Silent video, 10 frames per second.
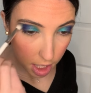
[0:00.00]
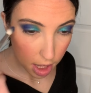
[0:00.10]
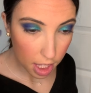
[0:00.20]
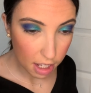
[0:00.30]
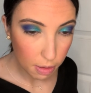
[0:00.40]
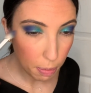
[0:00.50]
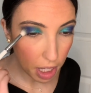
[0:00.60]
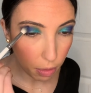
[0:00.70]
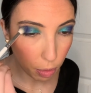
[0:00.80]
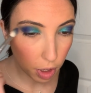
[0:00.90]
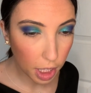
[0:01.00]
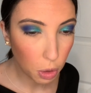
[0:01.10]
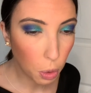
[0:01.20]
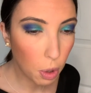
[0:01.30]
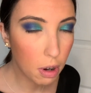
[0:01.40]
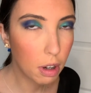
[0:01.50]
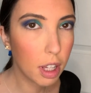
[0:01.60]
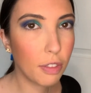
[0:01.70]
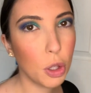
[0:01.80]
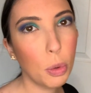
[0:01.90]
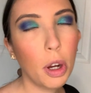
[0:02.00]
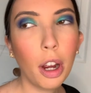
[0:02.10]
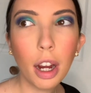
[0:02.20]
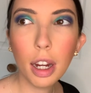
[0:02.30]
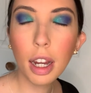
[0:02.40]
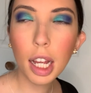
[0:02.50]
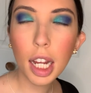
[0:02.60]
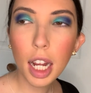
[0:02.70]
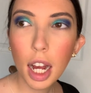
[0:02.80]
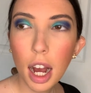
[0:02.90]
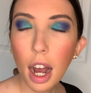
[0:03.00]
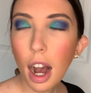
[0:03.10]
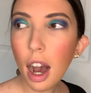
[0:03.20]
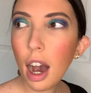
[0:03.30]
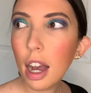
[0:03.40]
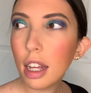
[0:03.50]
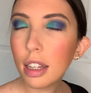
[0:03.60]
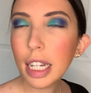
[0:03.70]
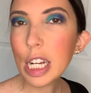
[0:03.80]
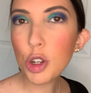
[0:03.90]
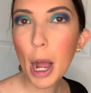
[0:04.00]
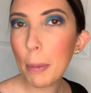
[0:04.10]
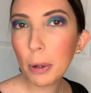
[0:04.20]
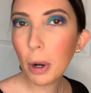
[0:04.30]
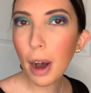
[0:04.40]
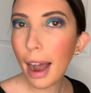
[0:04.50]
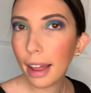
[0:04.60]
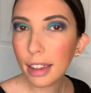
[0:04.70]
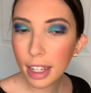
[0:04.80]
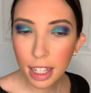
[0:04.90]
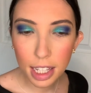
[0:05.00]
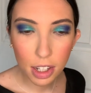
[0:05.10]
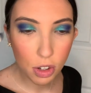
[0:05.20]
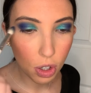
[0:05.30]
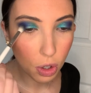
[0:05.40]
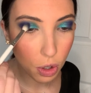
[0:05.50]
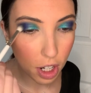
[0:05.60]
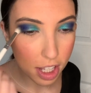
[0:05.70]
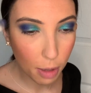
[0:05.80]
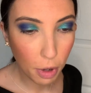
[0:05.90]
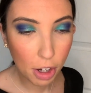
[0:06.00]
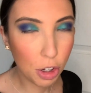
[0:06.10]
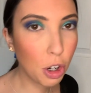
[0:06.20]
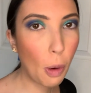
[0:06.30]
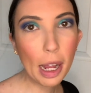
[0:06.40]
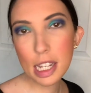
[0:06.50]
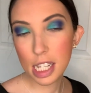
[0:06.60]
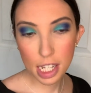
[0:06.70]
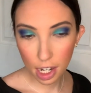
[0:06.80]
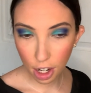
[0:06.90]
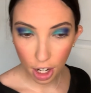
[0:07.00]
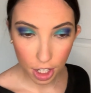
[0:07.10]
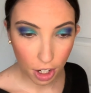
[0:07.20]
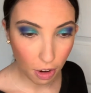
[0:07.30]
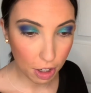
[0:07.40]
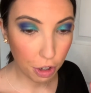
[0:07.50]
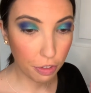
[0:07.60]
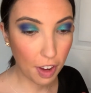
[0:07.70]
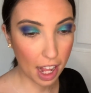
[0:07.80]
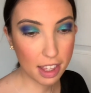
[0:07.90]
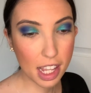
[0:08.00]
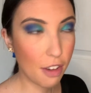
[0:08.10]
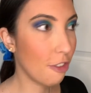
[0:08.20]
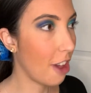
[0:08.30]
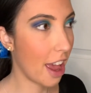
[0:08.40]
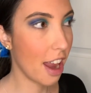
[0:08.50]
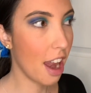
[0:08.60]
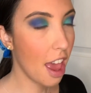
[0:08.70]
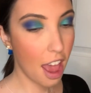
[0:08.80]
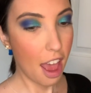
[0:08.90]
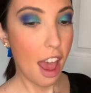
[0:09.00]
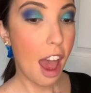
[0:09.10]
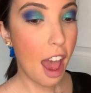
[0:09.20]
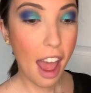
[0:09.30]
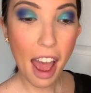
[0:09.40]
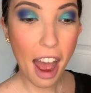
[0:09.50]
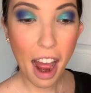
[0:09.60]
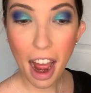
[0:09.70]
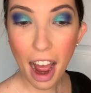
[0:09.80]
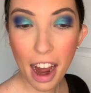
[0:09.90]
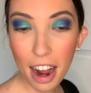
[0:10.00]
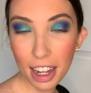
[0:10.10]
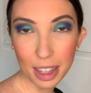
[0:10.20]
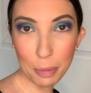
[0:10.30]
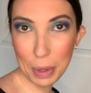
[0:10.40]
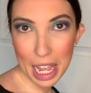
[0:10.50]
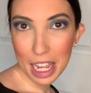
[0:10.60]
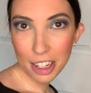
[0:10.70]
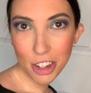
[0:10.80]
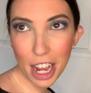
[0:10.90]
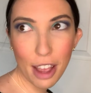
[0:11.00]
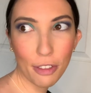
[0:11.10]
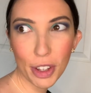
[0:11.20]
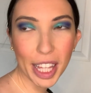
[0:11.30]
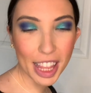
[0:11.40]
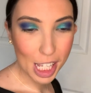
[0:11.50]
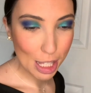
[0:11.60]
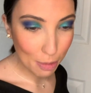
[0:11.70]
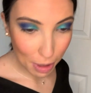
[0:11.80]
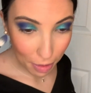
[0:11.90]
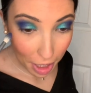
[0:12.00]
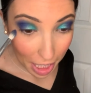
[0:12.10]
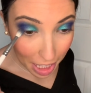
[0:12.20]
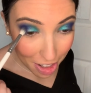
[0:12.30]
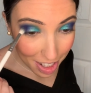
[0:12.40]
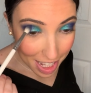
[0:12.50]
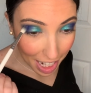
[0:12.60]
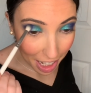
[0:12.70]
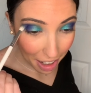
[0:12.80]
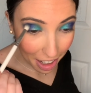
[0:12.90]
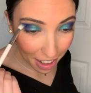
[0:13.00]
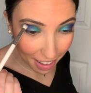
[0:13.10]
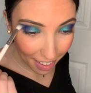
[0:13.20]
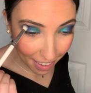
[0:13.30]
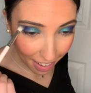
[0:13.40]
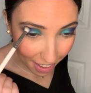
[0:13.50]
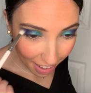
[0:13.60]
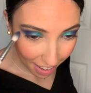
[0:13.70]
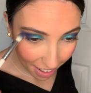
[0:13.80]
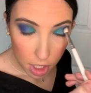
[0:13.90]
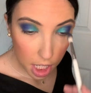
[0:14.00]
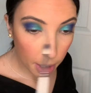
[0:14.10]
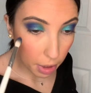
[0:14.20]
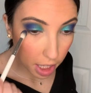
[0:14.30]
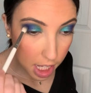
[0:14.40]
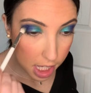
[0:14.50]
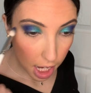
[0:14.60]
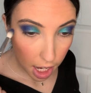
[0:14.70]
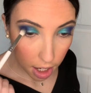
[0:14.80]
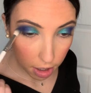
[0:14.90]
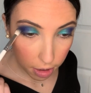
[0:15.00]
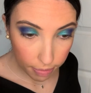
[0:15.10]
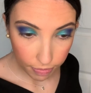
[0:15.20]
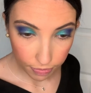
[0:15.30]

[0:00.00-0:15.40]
This would be really cool if you were on like a tropical island or somewhere and you're going to dinner or you're going to a fancy event on the beach. I feel like this would be really interesting. I'm just gonna blend this out.